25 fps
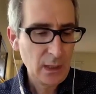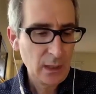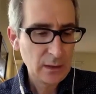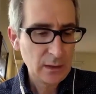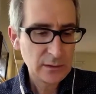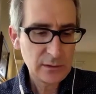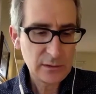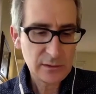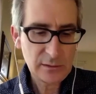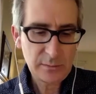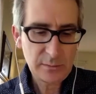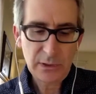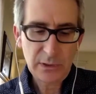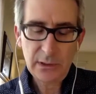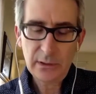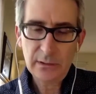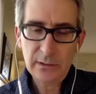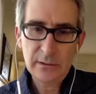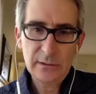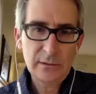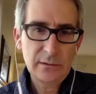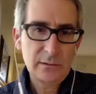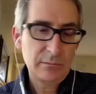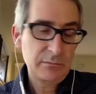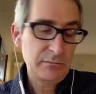just
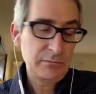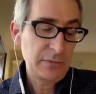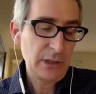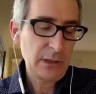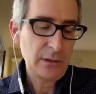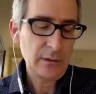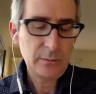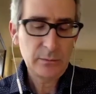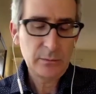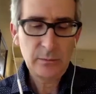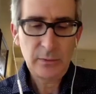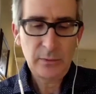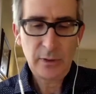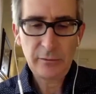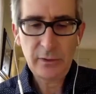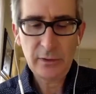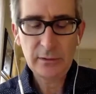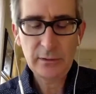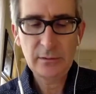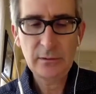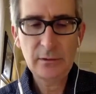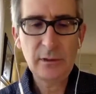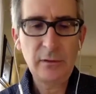because, you know, of the